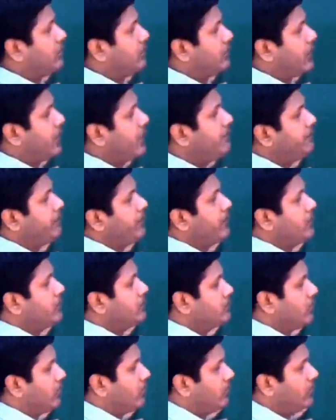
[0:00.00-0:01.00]
Okay,
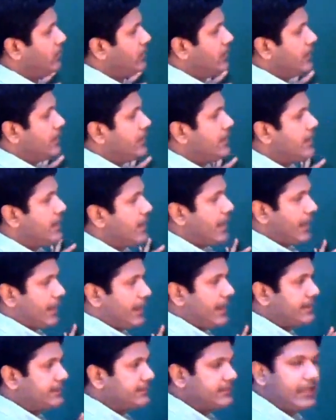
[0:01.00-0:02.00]
so
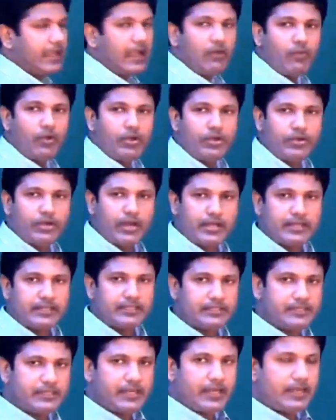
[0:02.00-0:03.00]
next thing I want you to
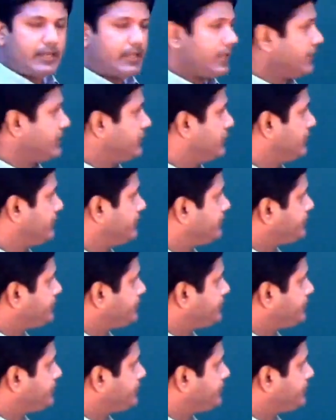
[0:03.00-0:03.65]
understand is